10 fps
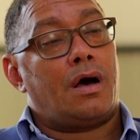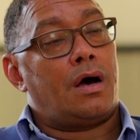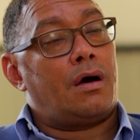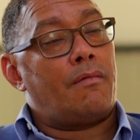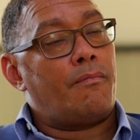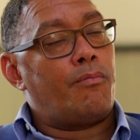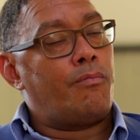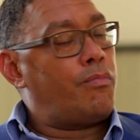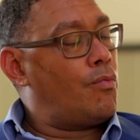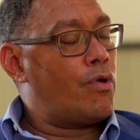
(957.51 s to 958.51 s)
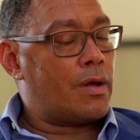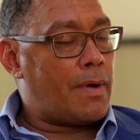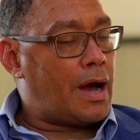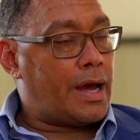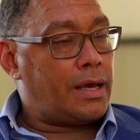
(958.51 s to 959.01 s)
I
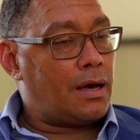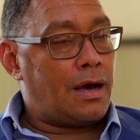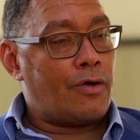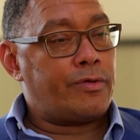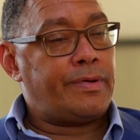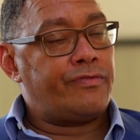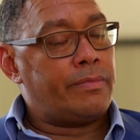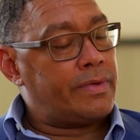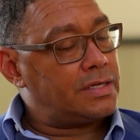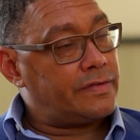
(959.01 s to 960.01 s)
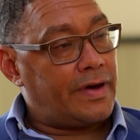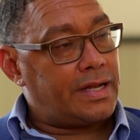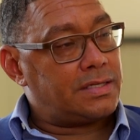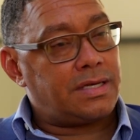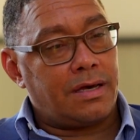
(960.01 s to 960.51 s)
would be remiss if I
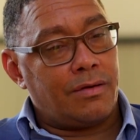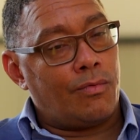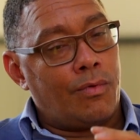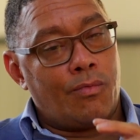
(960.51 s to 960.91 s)
didn't say